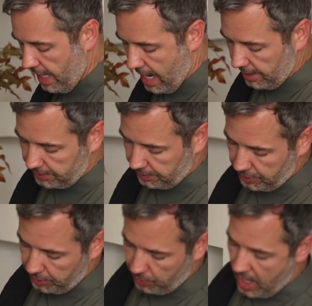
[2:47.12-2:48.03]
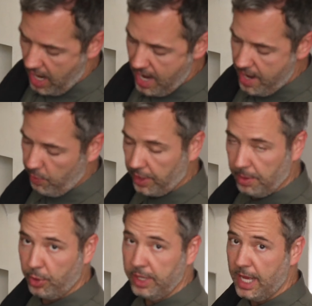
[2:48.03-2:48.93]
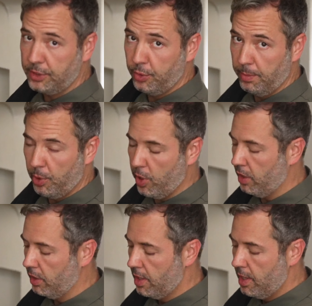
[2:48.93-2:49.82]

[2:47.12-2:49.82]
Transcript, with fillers: that to high. We're gonna bring that to a boil.